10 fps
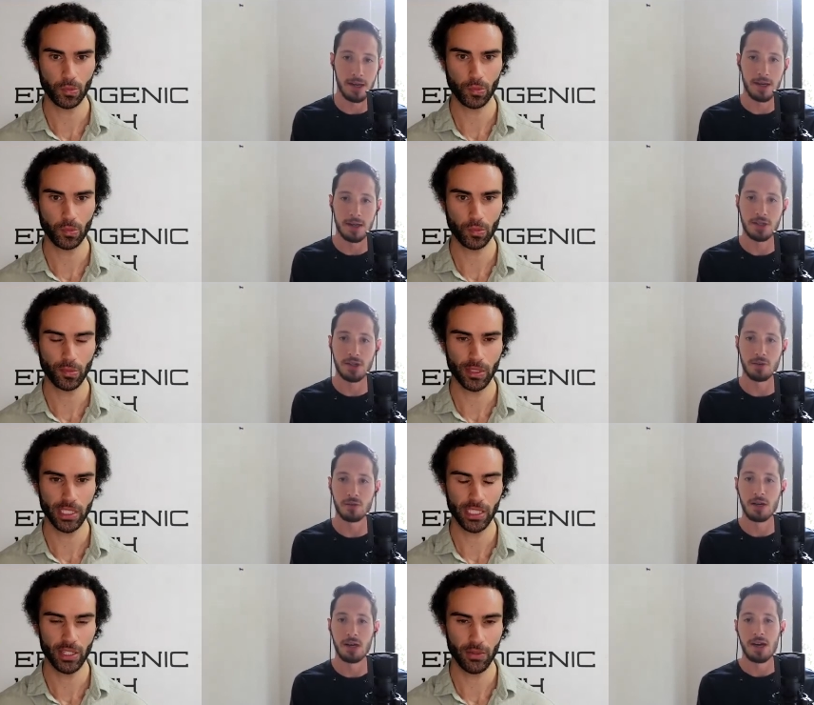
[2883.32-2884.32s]

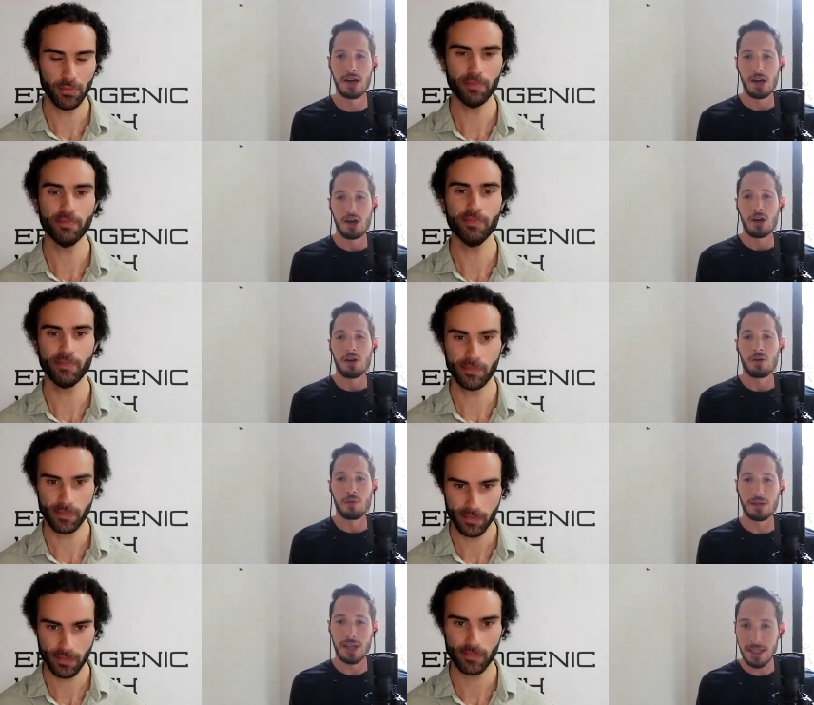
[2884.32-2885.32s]
Speaker 1: So
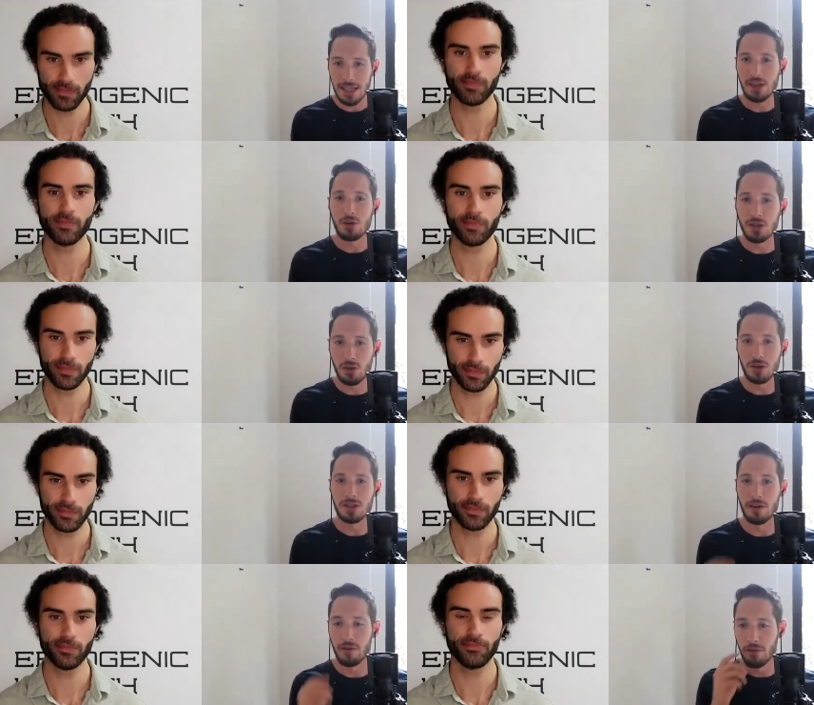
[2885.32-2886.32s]
we tend to see those
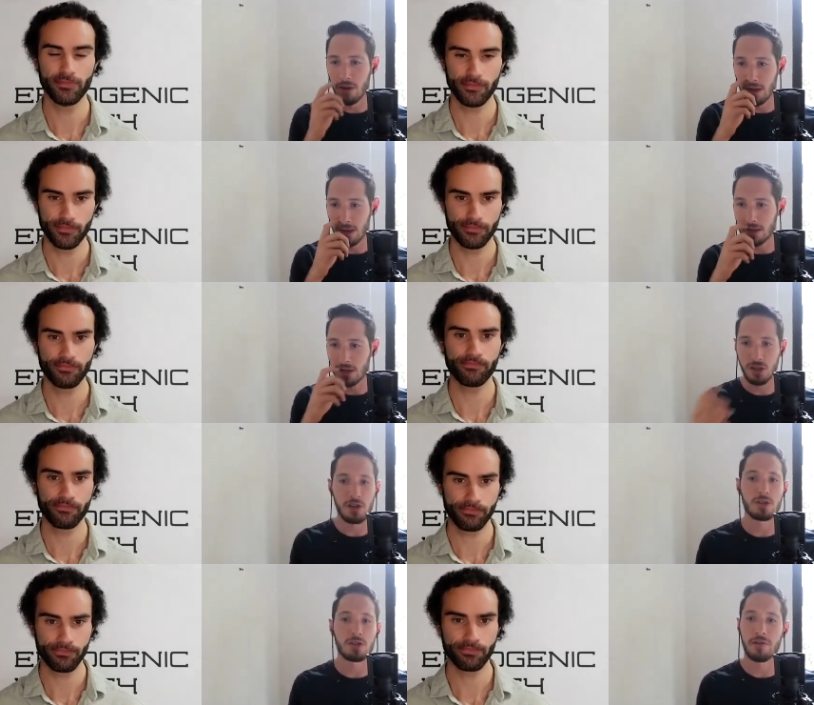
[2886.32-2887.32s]
sorts of
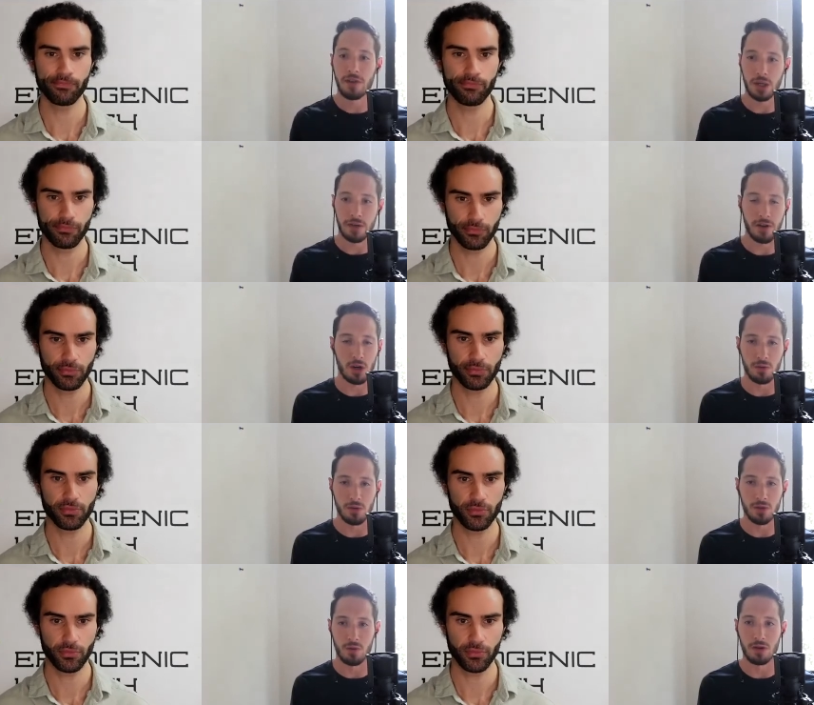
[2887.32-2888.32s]
huge confounding
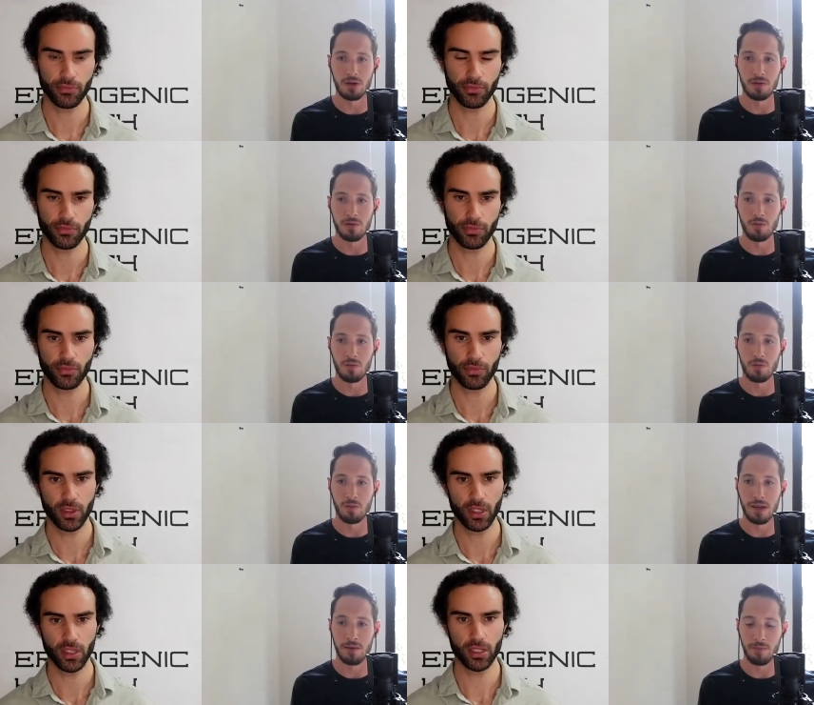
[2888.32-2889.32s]
variables where
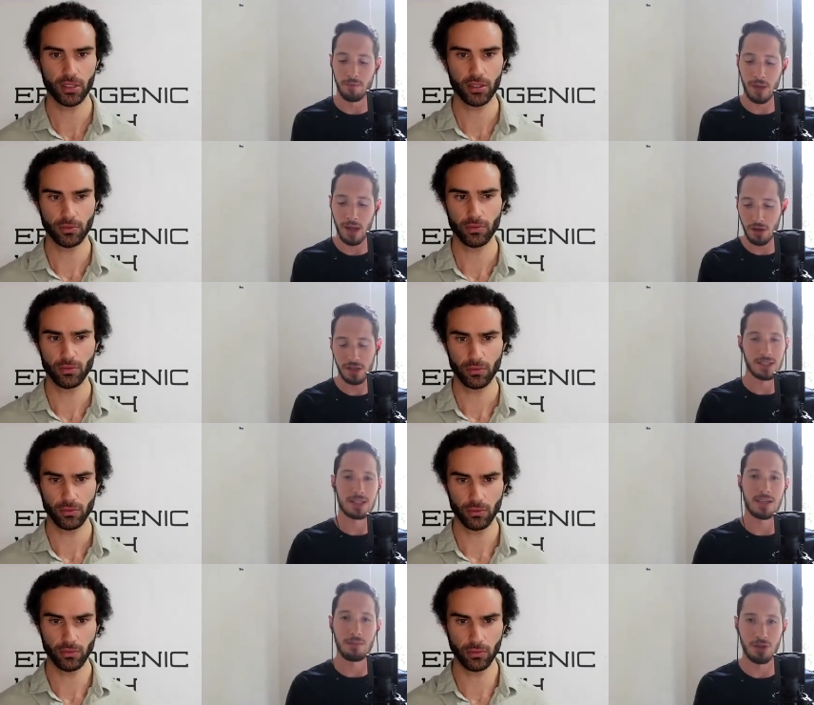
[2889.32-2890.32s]
we made all these
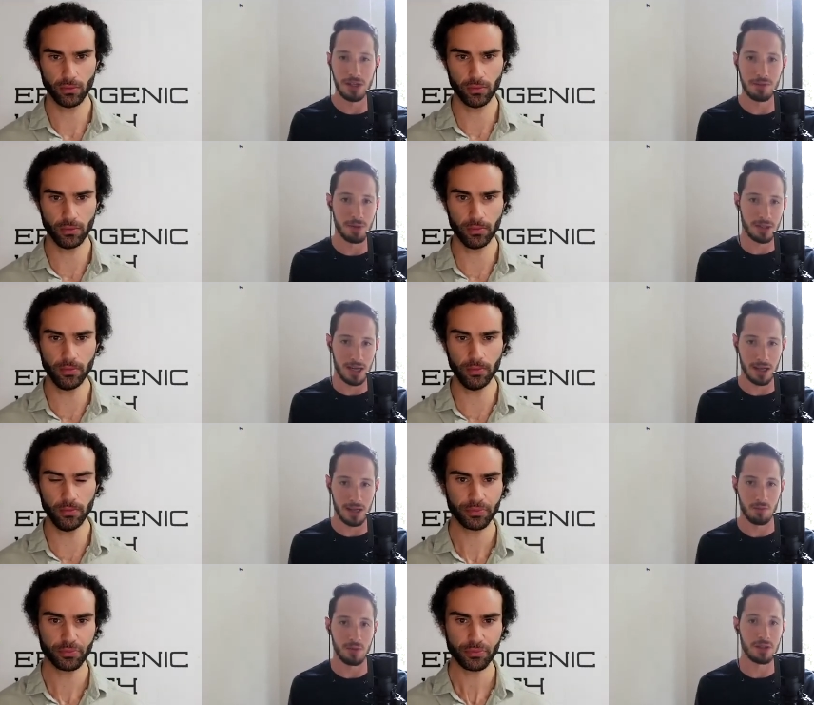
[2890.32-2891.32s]
assumptions built on
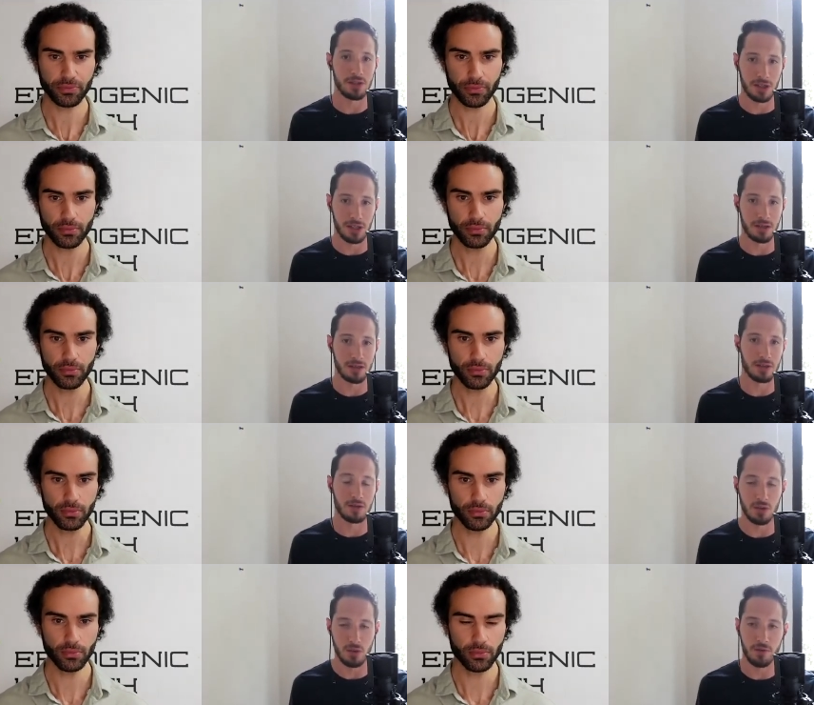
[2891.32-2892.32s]
research in
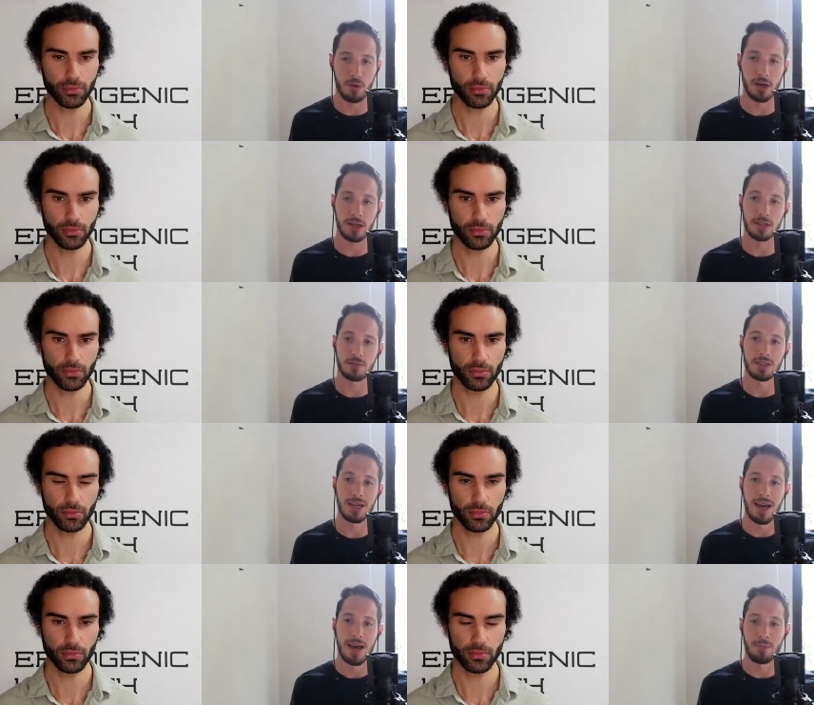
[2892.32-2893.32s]
those sorts of organisms,
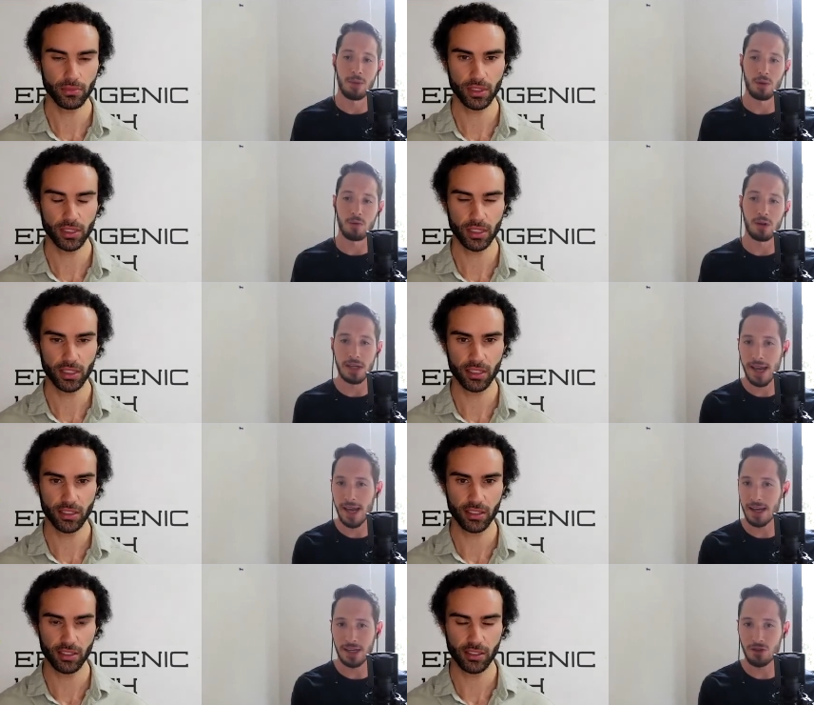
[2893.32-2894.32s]
but we really
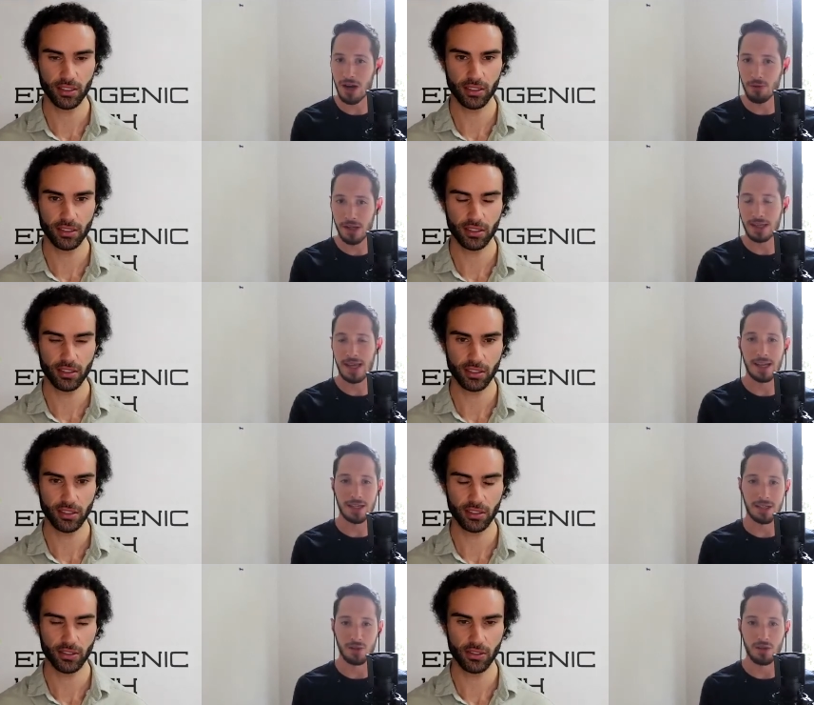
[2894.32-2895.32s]
can't extrapolate that
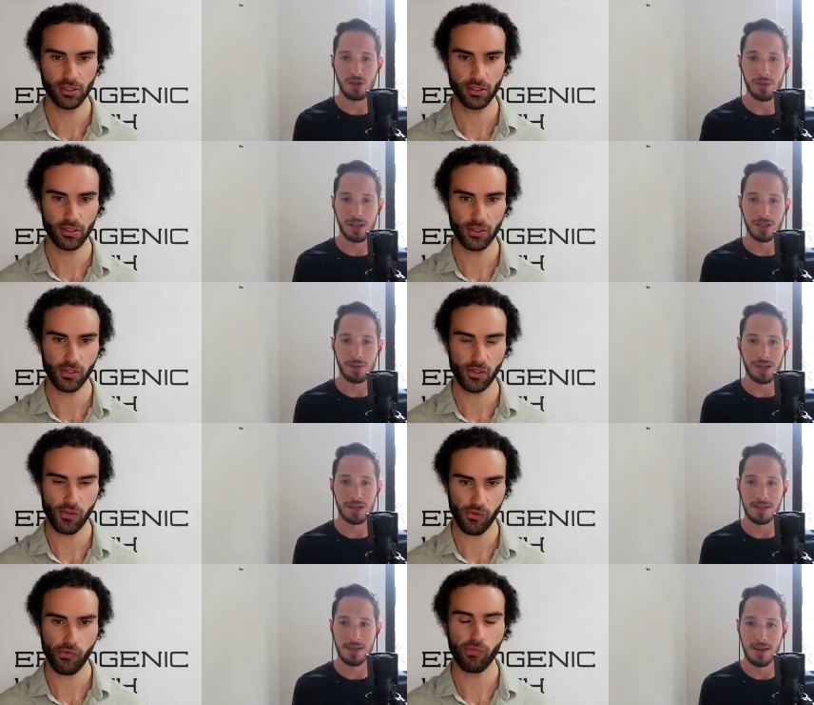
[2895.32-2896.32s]
to humans
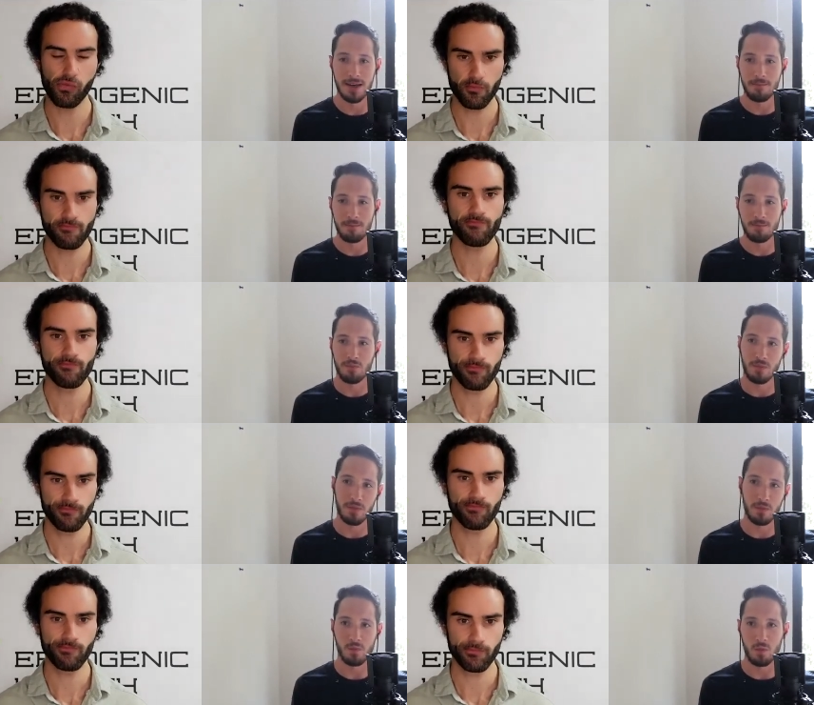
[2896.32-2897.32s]
because
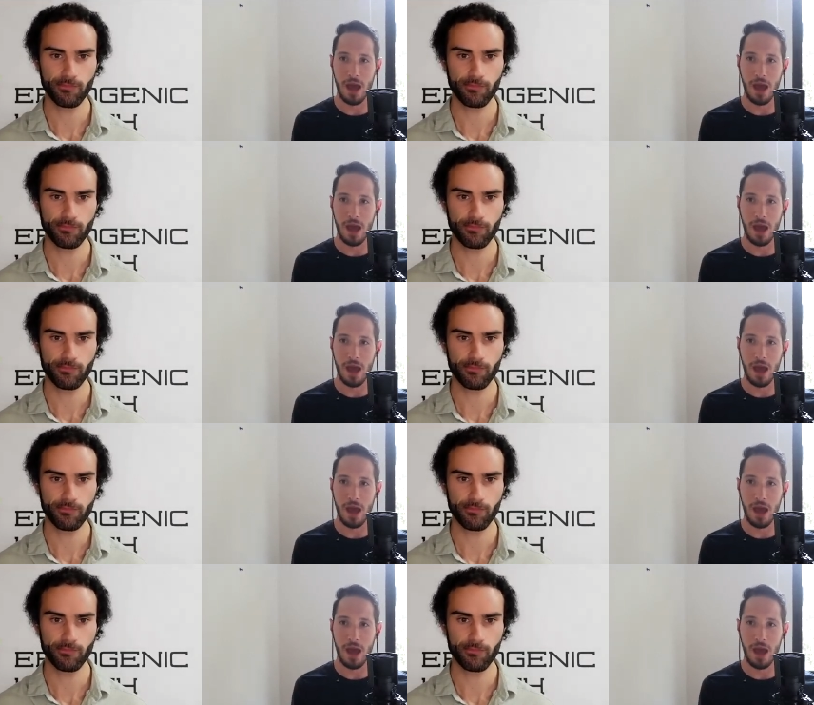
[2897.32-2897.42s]
a